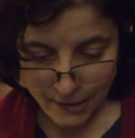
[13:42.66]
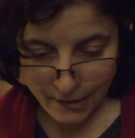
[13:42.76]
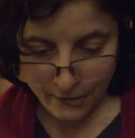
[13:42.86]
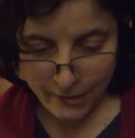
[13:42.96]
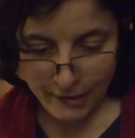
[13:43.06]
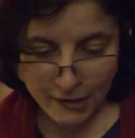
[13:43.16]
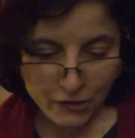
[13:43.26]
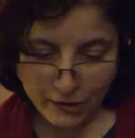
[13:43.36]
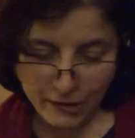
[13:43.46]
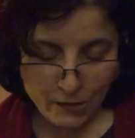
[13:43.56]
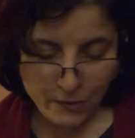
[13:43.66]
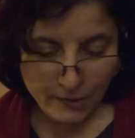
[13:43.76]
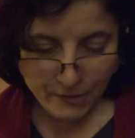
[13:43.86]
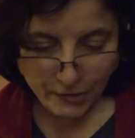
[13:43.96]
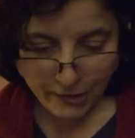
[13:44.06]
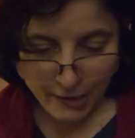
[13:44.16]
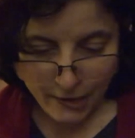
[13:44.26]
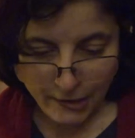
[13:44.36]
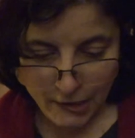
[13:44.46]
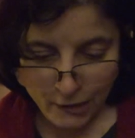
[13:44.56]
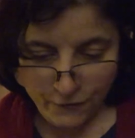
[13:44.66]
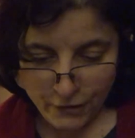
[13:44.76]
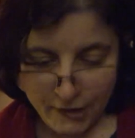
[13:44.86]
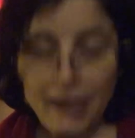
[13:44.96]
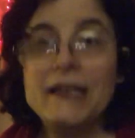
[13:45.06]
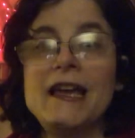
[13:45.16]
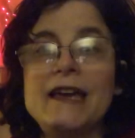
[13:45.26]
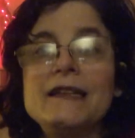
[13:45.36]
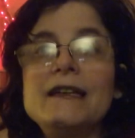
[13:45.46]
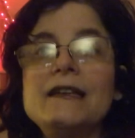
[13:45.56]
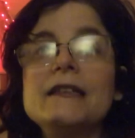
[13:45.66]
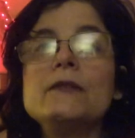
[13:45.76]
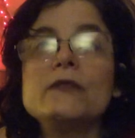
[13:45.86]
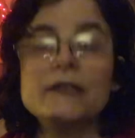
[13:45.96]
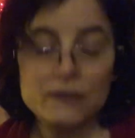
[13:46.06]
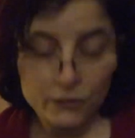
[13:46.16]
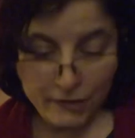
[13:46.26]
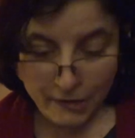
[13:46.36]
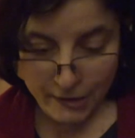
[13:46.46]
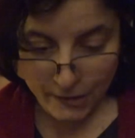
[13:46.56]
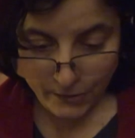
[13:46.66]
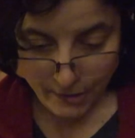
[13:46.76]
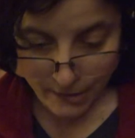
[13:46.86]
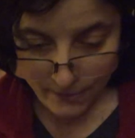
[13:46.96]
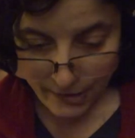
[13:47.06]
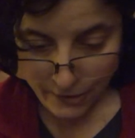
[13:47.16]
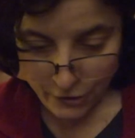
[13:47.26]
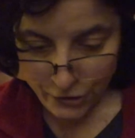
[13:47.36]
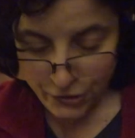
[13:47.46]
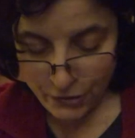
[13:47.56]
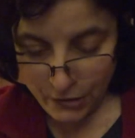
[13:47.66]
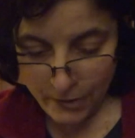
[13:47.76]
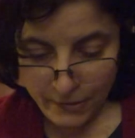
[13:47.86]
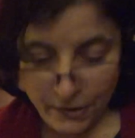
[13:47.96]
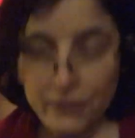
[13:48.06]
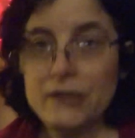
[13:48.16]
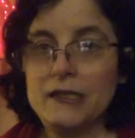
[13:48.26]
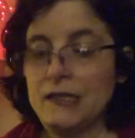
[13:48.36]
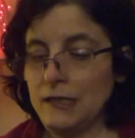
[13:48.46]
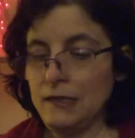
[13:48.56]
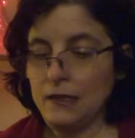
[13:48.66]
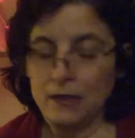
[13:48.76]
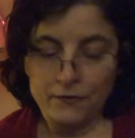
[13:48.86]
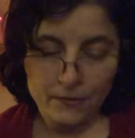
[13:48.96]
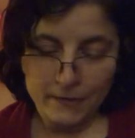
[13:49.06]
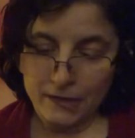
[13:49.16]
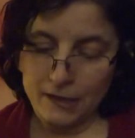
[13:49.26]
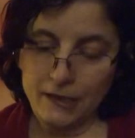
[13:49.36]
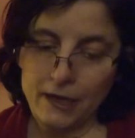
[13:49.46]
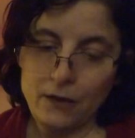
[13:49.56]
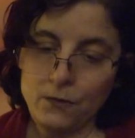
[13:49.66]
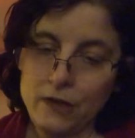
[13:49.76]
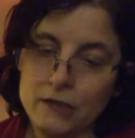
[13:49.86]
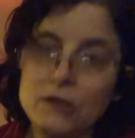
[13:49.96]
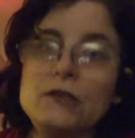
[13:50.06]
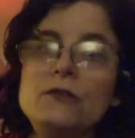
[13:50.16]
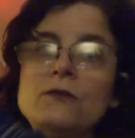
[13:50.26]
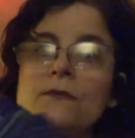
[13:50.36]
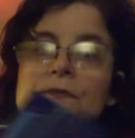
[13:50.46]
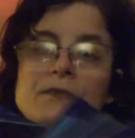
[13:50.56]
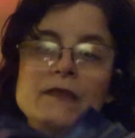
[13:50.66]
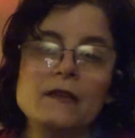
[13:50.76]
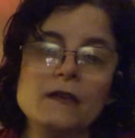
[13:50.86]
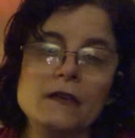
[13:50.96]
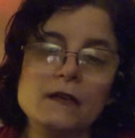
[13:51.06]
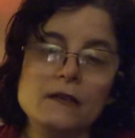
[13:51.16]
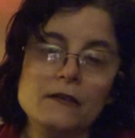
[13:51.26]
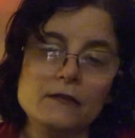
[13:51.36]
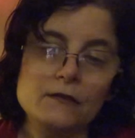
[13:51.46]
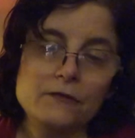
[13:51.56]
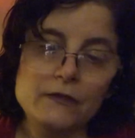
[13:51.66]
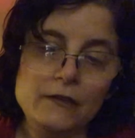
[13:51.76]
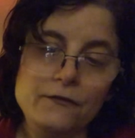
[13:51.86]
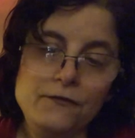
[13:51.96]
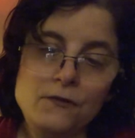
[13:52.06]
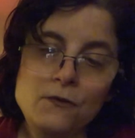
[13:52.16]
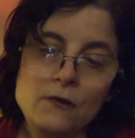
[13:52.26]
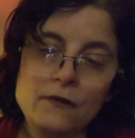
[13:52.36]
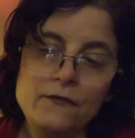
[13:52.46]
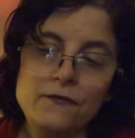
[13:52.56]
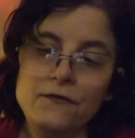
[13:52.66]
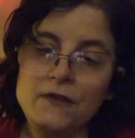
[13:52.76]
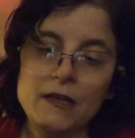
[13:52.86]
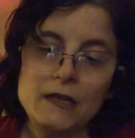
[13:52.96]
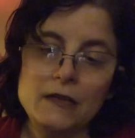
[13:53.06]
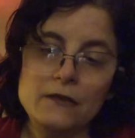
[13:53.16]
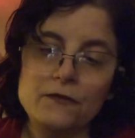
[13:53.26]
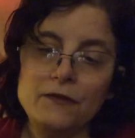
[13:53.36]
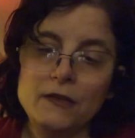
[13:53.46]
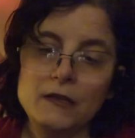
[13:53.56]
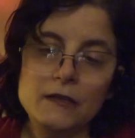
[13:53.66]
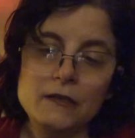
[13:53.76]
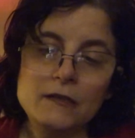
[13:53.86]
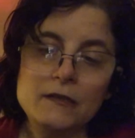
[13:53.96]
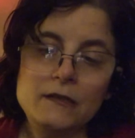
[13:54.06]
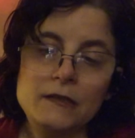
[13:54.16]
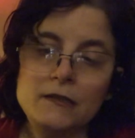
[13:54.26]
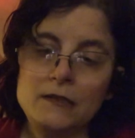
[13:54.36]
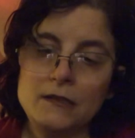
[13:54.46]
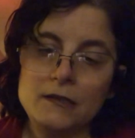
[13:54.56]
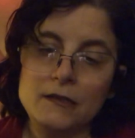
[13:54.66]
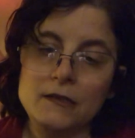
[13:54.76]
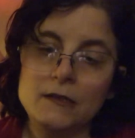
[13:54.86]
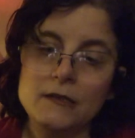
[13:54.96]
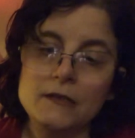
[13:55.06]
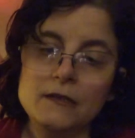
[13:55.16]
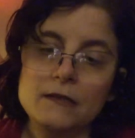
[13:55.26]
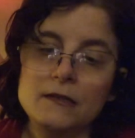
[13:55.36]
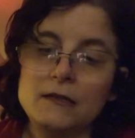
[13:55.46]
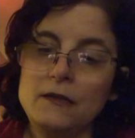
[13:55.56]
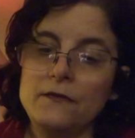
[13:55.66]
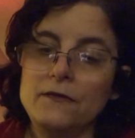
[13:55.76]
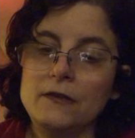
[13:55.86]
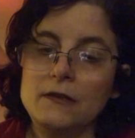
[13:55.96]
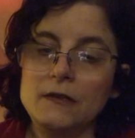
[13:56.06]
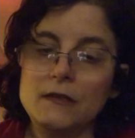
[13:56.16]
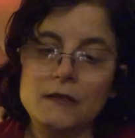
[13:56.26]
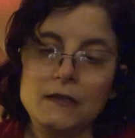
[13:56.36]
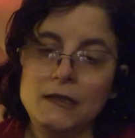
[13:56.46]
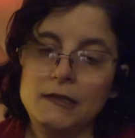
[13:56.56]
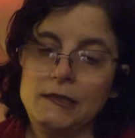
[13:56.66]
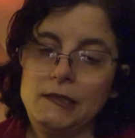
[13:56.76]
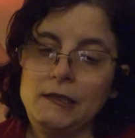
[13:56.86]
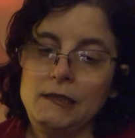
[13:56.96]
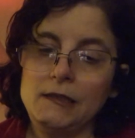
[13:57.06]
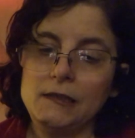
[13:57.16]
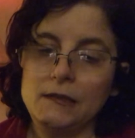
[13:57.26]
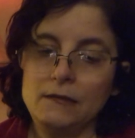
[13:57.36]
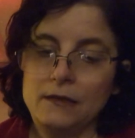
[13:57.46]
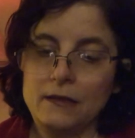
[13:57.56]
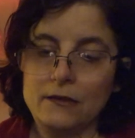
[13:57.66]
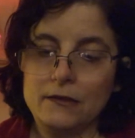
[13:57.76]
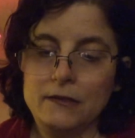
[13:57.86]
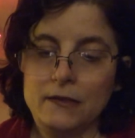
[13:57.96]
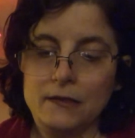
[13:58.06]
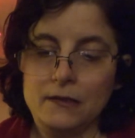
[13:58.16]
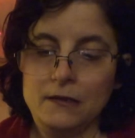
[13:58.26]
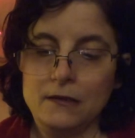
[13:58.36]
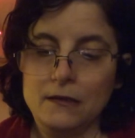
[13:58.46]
all right. Let's start this one. I'm sorry. This is for Diana and anyone else who resonates with this message. She chose number 13 from this deck. 1, 2, 3, 4, 5, 6, 7, 8. Hang on a second.